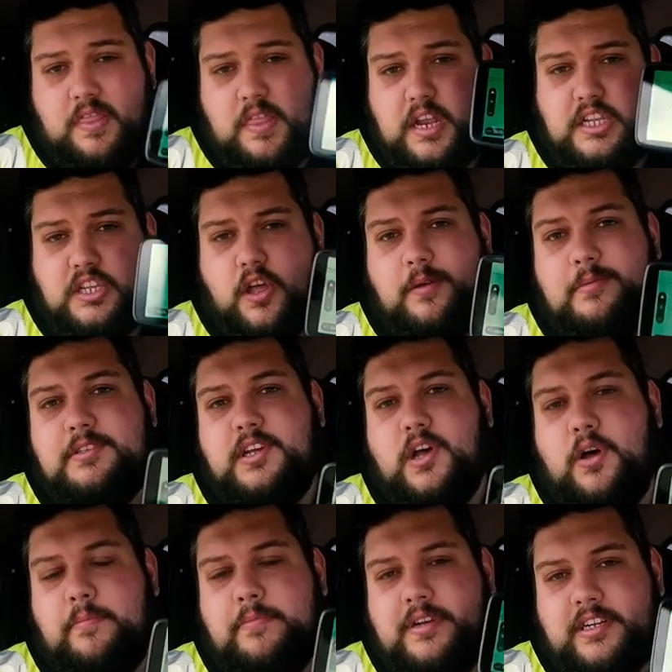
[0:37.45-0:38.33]
the
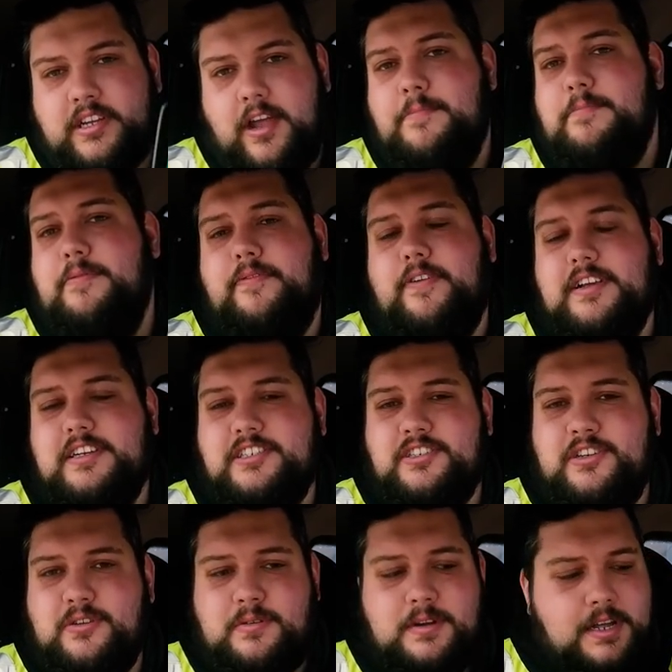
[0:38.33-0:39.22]
TomTom Go
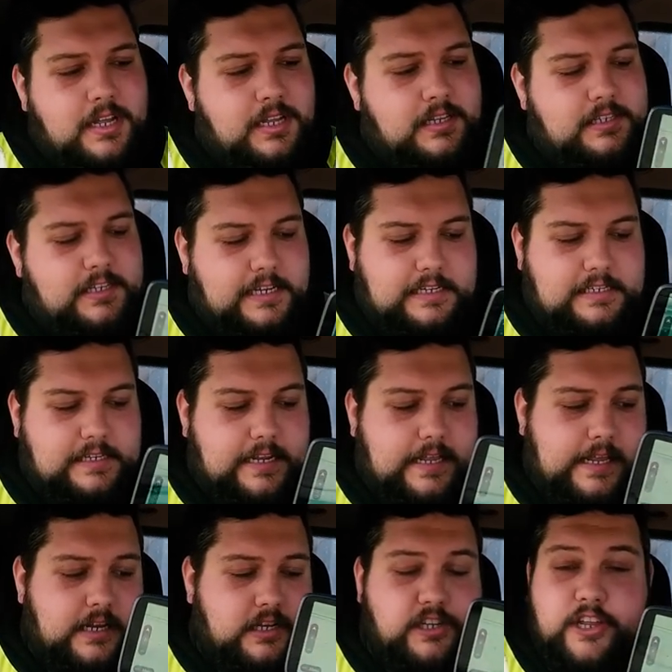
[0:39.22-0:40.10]
Professional
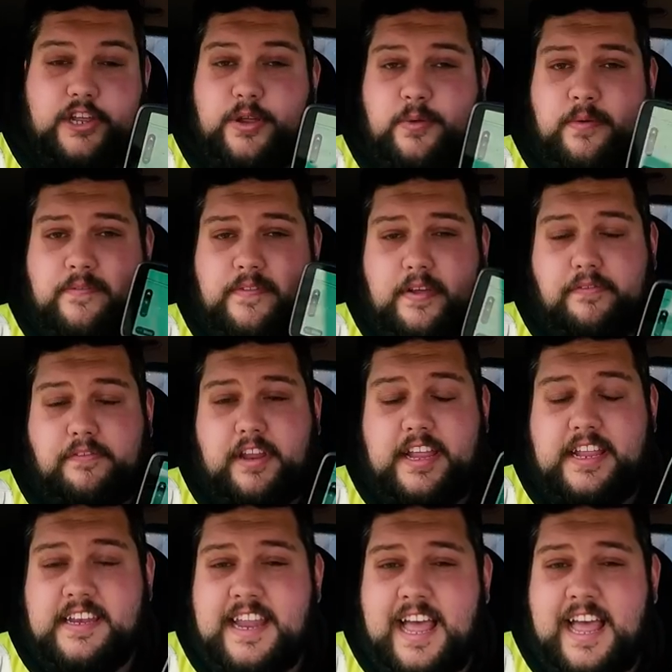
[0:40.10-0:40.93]
6250.